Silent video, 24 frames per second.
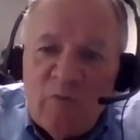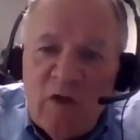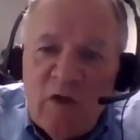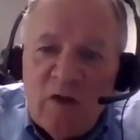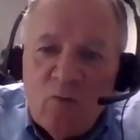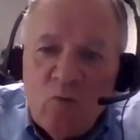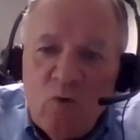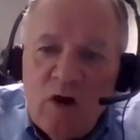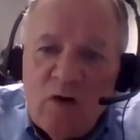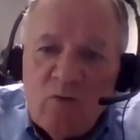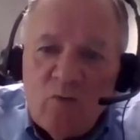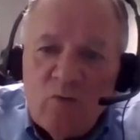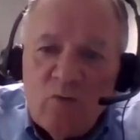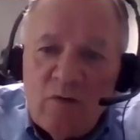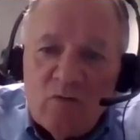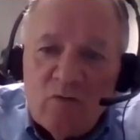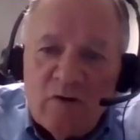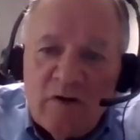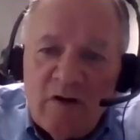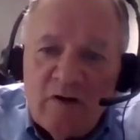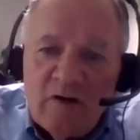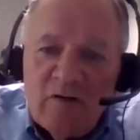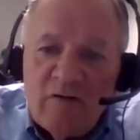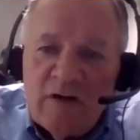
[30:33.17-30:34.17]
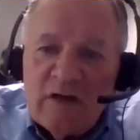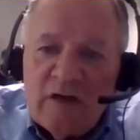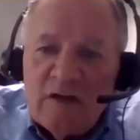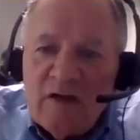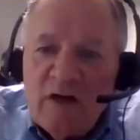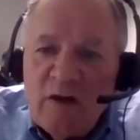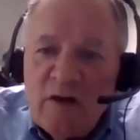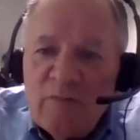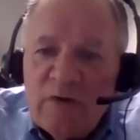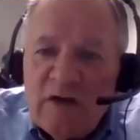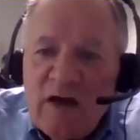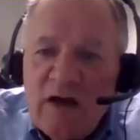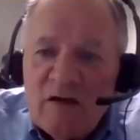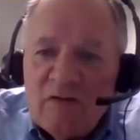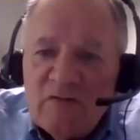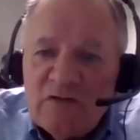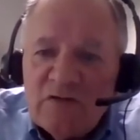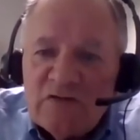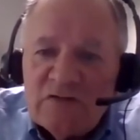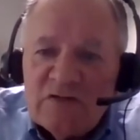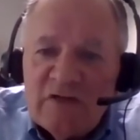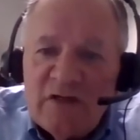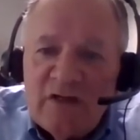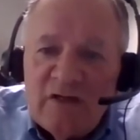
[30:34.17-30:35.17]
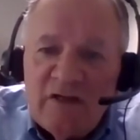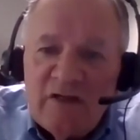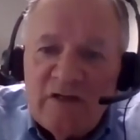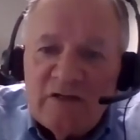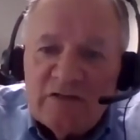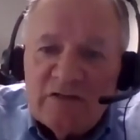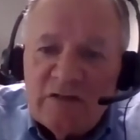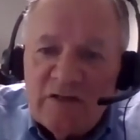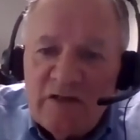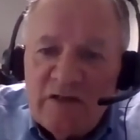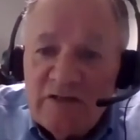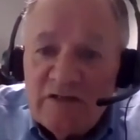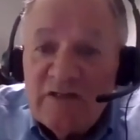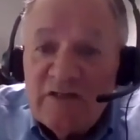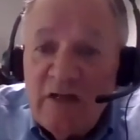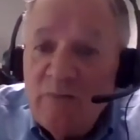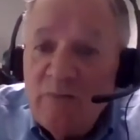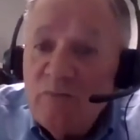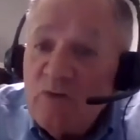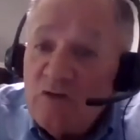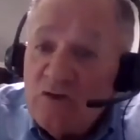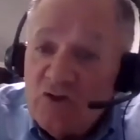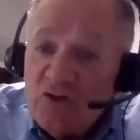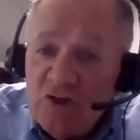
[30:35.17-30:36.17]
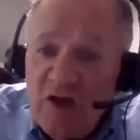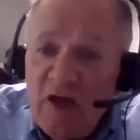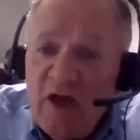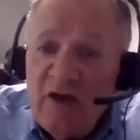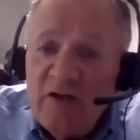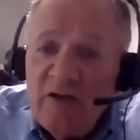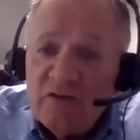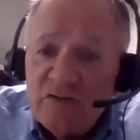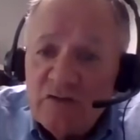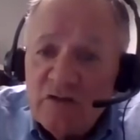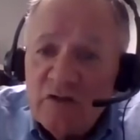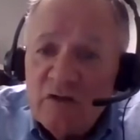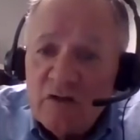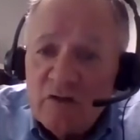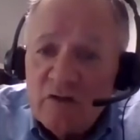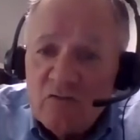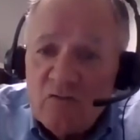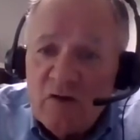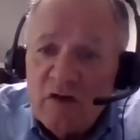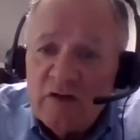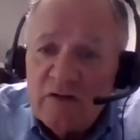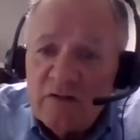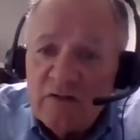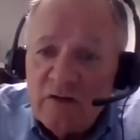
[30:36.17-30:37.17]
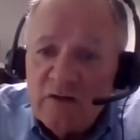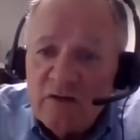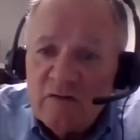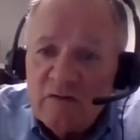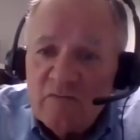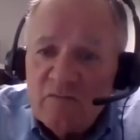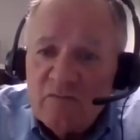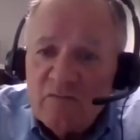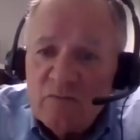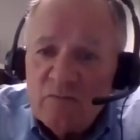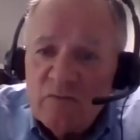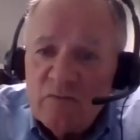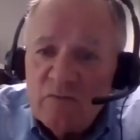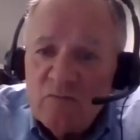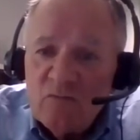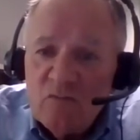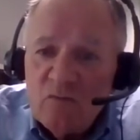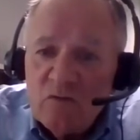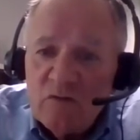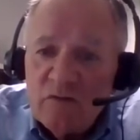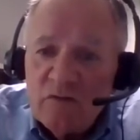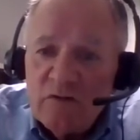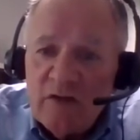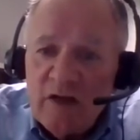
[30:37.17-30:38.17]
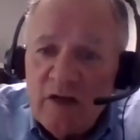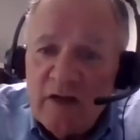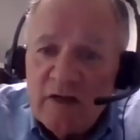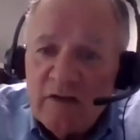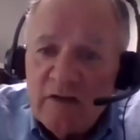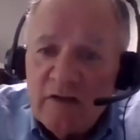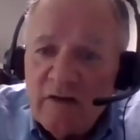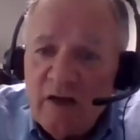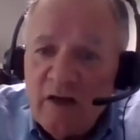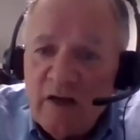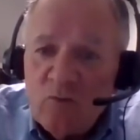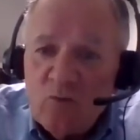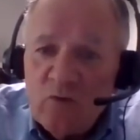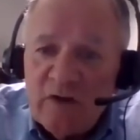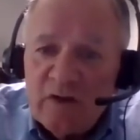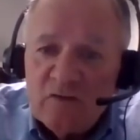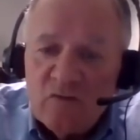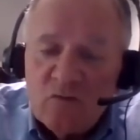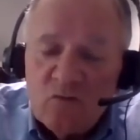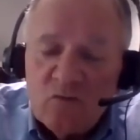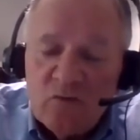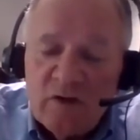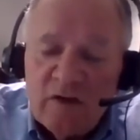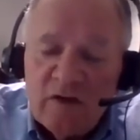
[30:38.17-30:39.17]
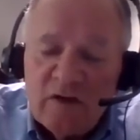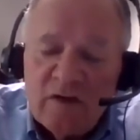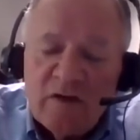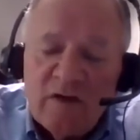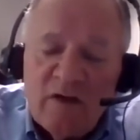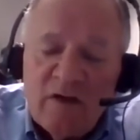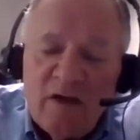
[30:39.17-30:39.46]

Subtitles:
And what we were hearing coming out of the CDC seemed to change a great deal from day to day, week to week.